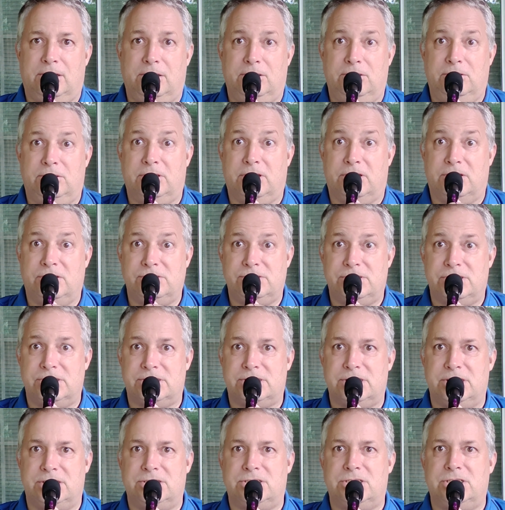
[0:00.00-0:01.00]
glucose
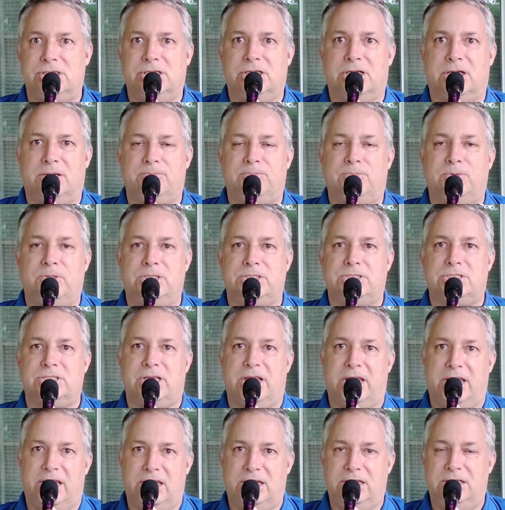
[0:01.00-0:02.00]
is inching up, which
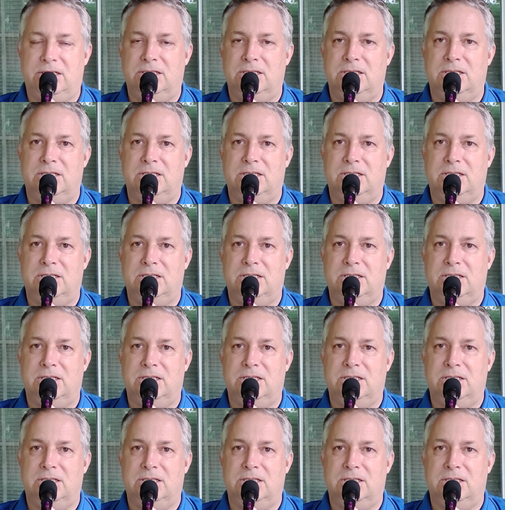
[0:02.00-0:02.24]
can,